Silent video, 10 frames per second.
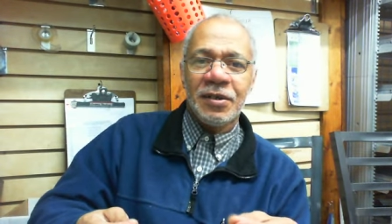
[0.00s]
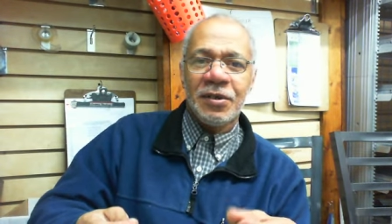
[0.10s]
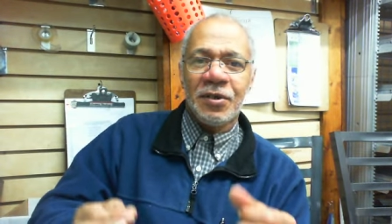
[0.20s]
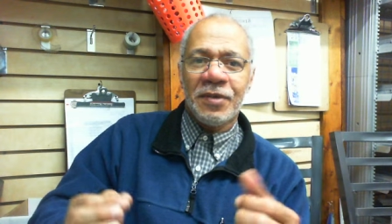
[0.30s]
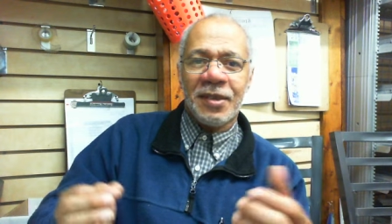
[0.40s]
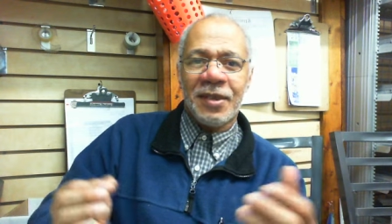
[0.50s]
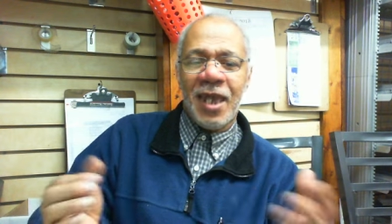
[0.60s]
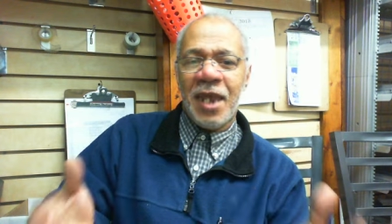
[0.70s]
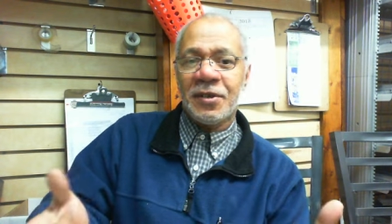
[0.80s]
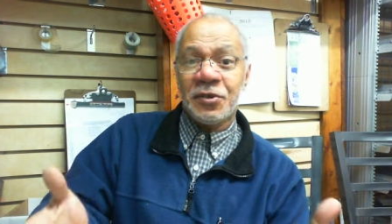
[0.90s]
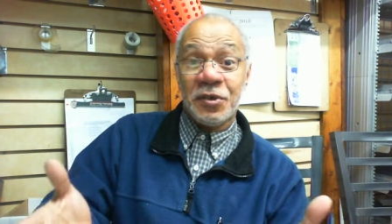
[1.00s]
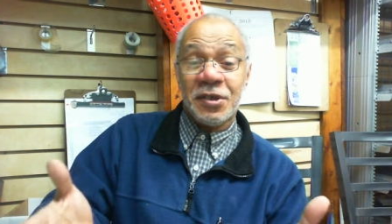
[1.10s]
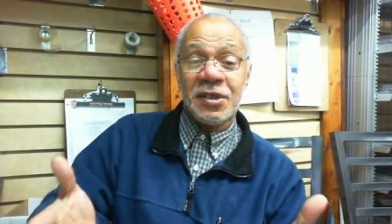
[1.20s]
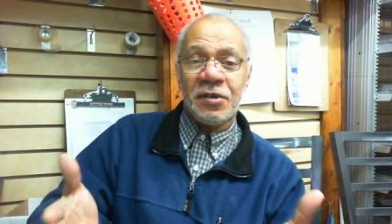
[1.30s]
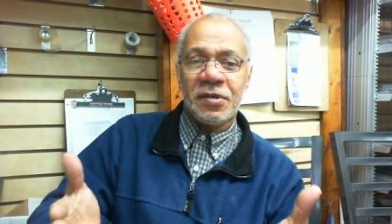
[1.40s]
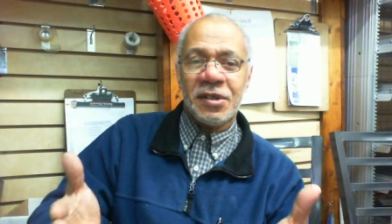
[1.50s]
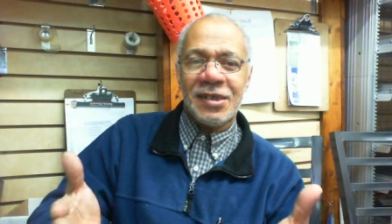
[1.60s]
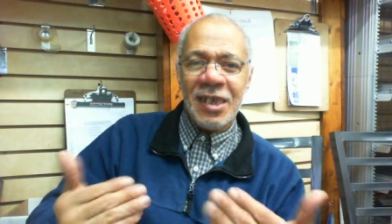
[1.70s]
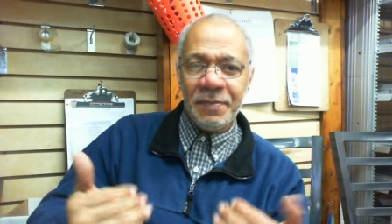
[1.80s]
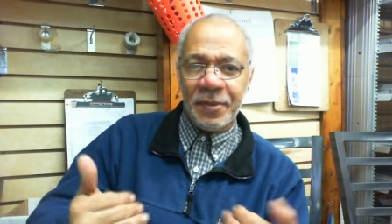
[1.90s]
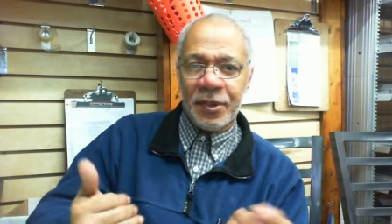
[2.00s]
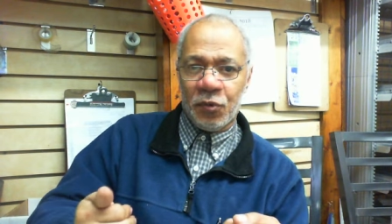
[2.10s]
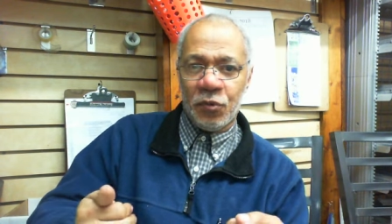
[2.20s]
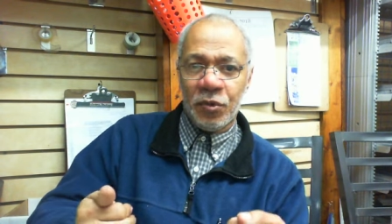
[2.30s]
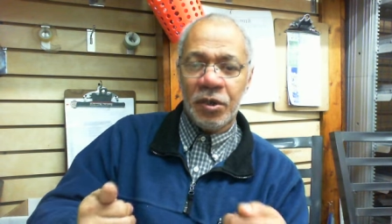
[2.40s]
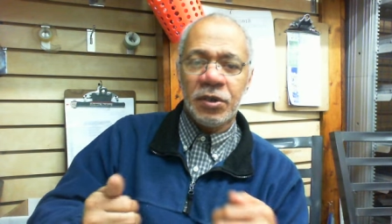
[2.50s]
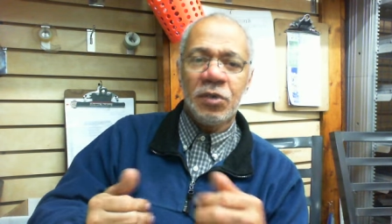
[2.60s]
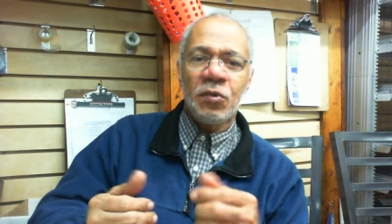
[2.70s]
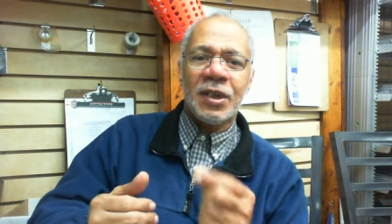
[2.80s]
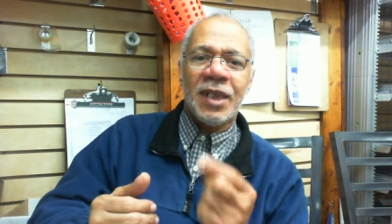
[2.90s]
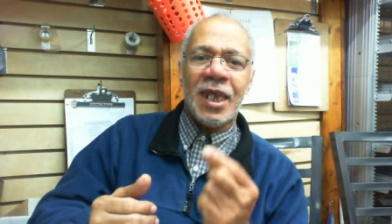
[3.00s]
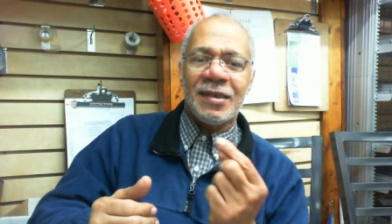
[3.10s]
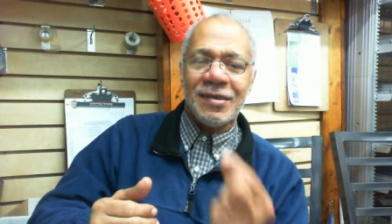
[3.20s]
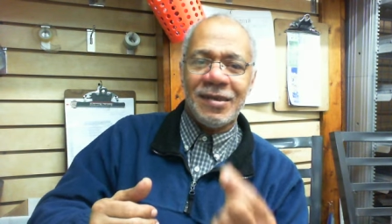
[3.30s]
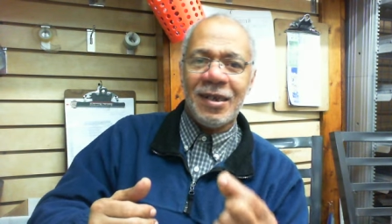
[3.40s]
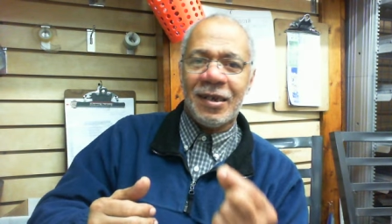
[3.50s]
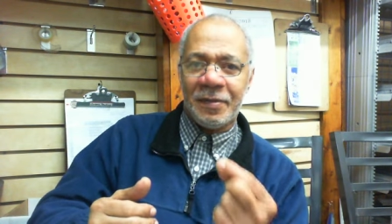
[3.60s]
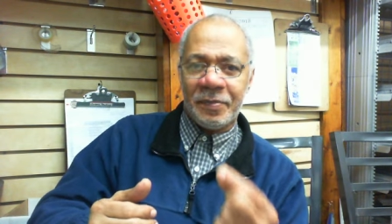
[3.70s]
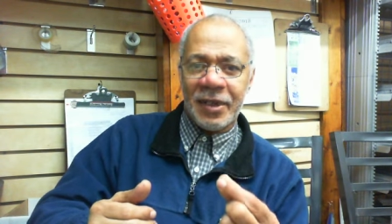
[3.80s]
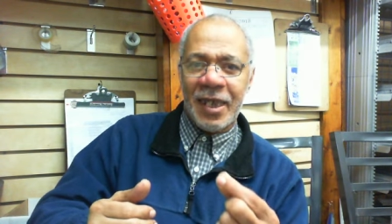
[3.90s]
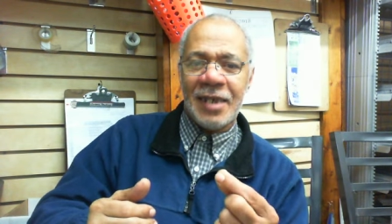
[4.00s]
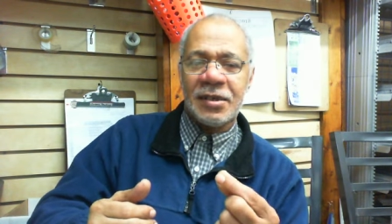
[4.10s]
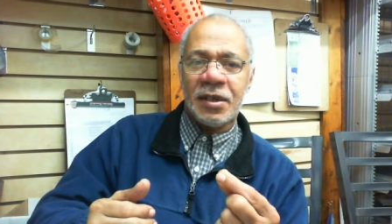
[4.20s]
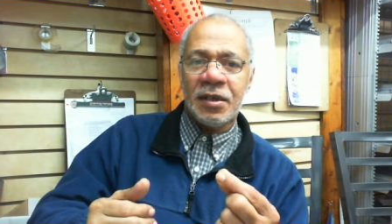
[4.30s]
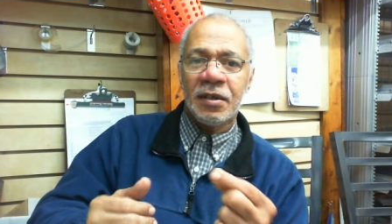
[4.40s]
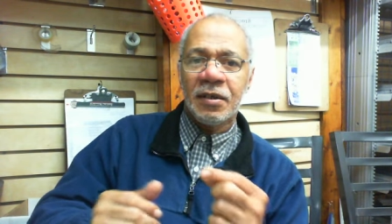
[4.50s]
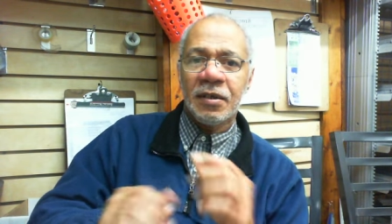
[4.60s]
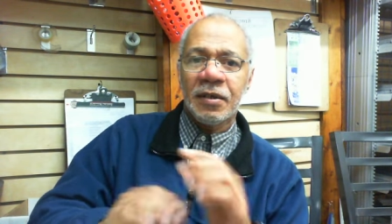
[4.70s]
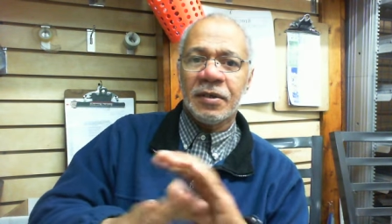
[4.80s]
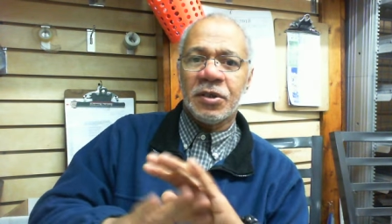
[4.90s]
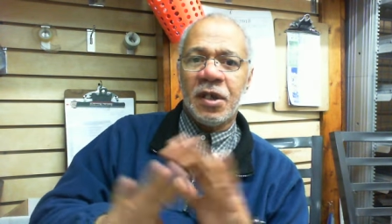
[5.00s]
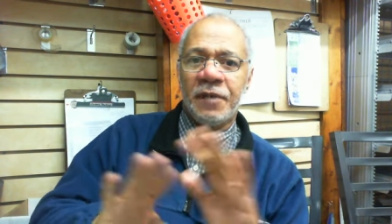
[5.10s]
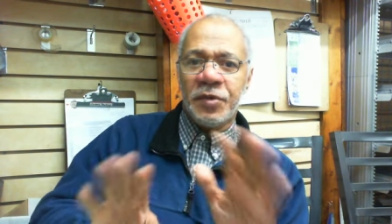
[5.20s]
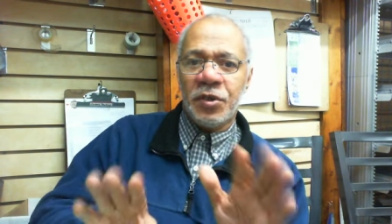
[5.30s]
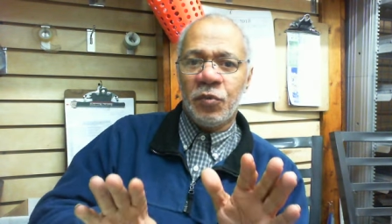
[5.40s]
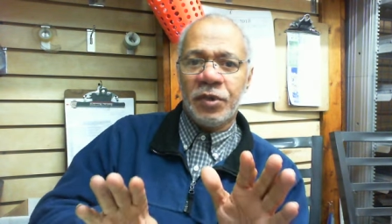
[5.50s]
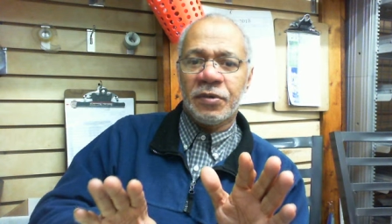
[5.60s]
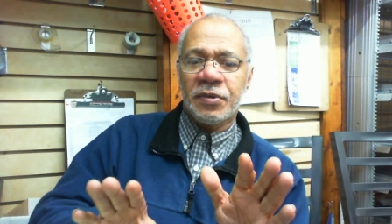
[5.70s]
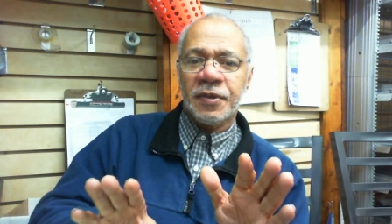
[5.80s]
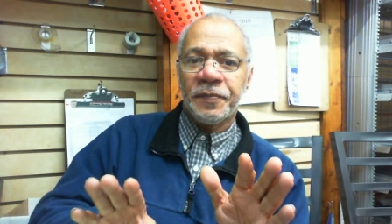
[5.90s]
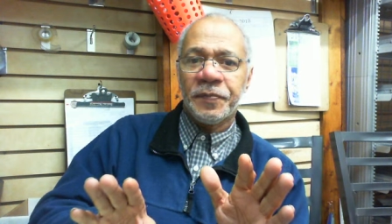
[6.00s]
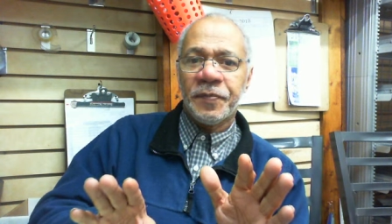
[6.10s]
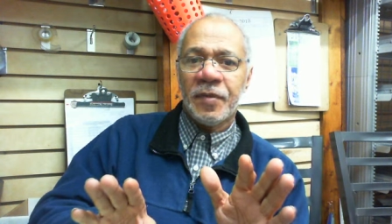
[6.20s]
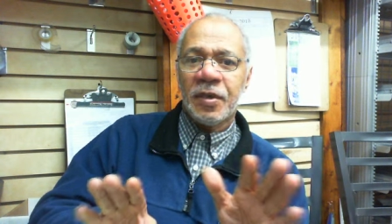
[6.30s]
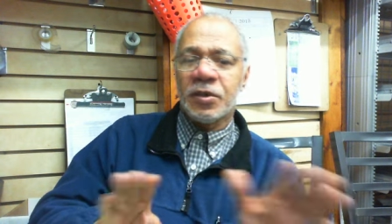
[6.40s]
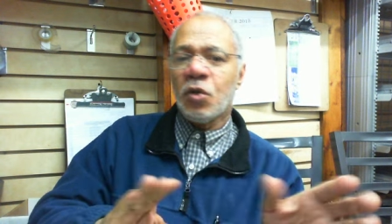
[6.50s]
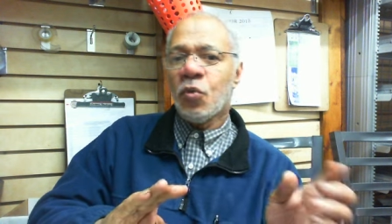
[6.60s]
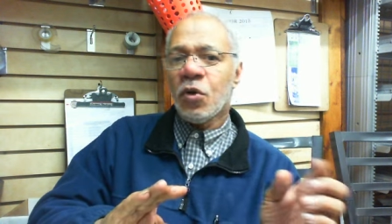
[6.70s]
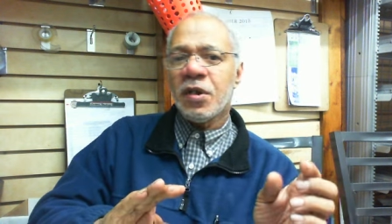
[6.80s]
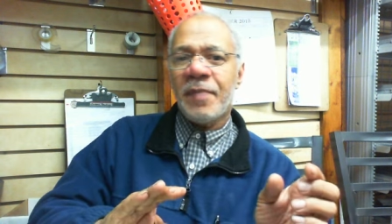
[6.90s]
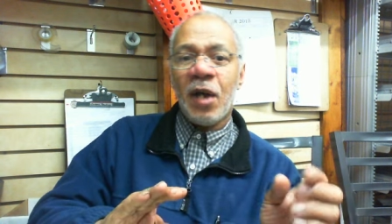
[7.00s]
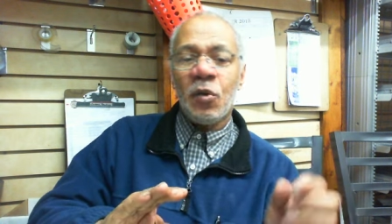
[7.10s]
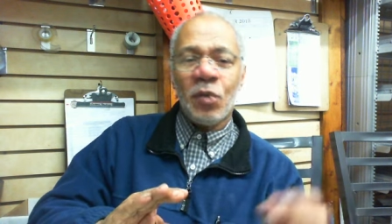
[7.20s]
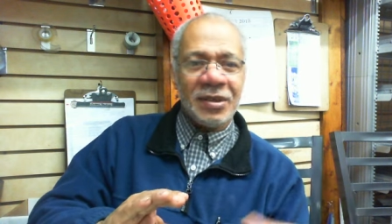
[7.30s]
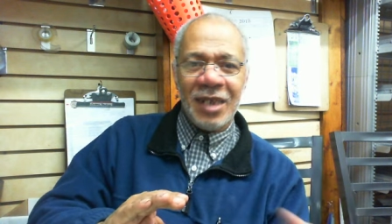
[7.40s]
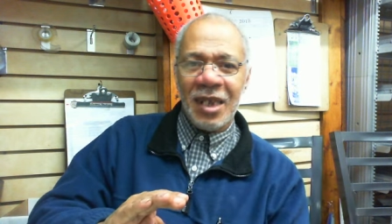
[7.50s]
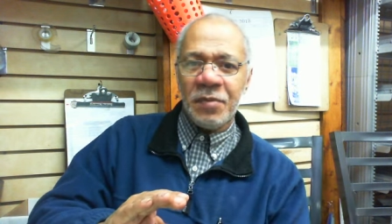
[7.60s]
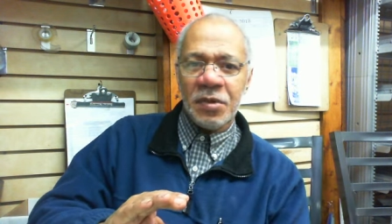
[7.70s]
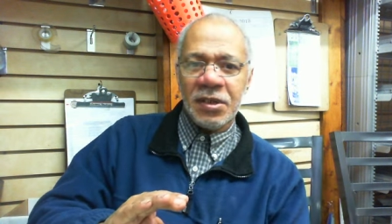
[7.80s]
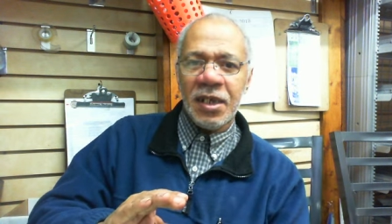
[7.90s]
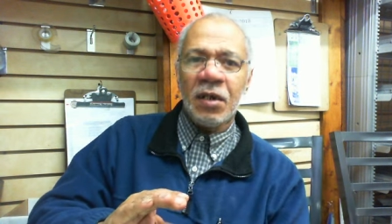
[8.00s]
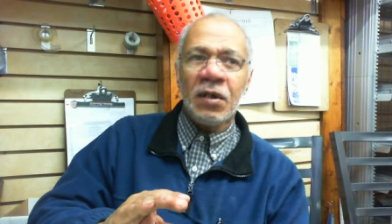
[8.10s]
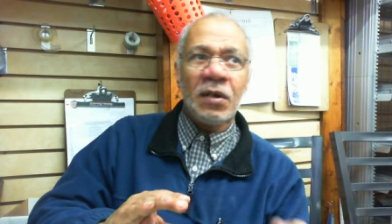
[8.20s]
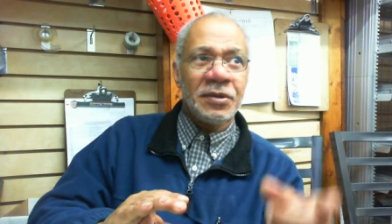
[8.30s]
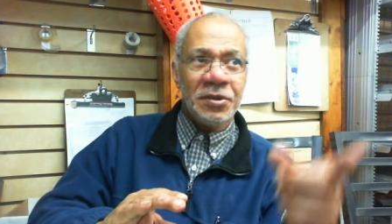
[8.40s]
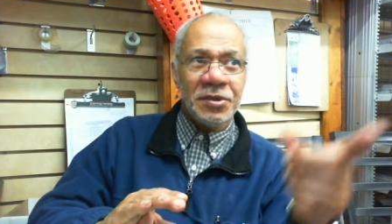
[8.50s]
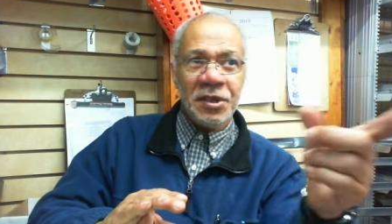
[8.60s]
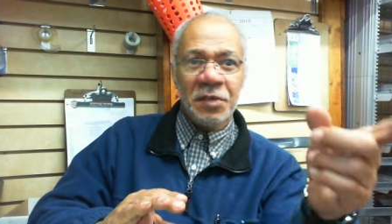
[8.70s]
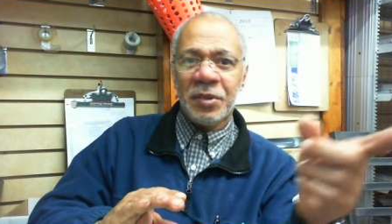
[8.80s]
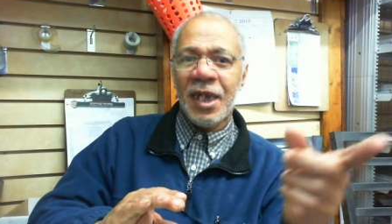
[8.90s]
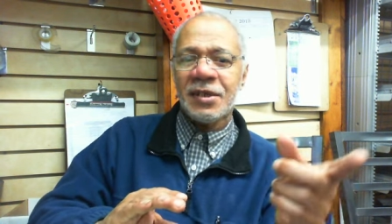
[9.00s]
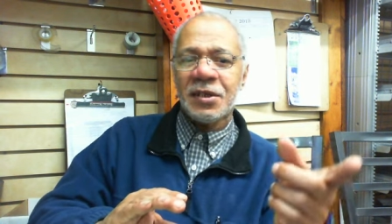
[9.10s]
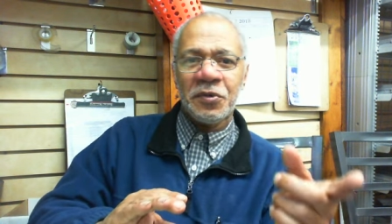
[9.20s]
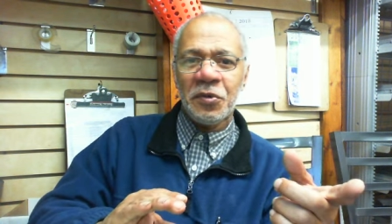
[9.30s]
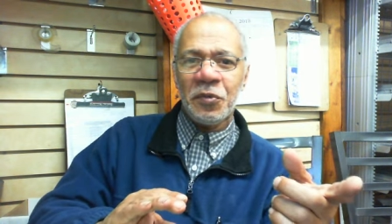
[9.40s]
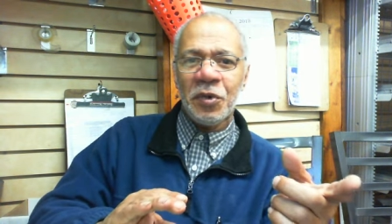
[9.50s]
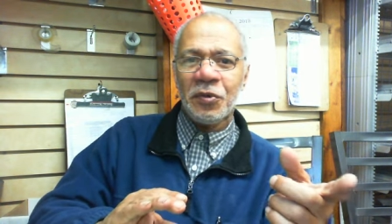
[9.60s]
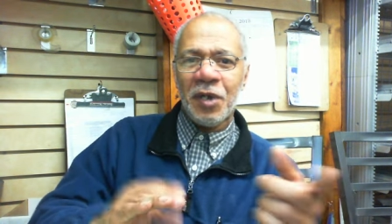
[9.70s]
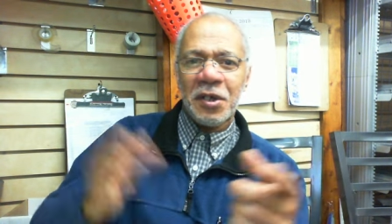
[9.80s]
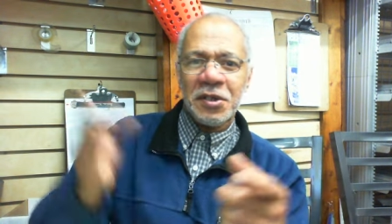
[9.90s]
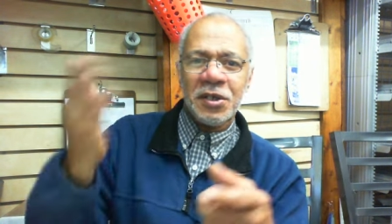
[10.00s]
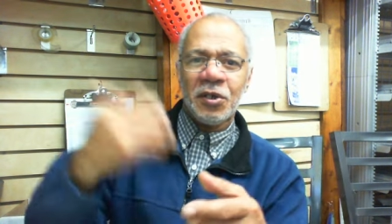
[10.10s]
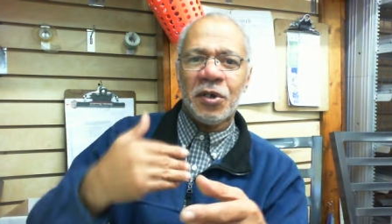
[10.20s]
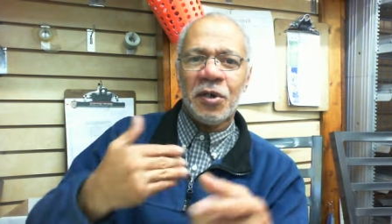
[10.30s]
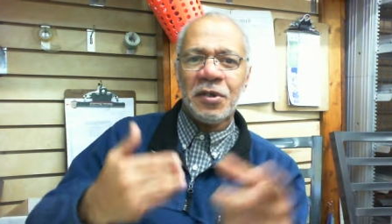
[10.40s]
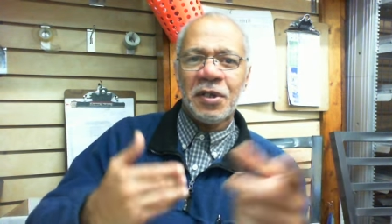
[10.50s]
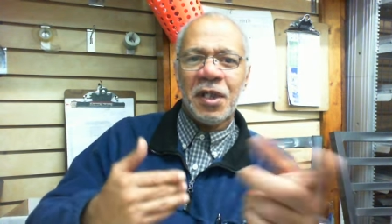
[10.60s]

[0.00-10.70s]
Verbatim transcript: You know that the air is going to still seep through. You want a thick plastic to cover your windows. Don't worry about what the neighbors think. Oh, you see the plastic through the window. I can see the curtain.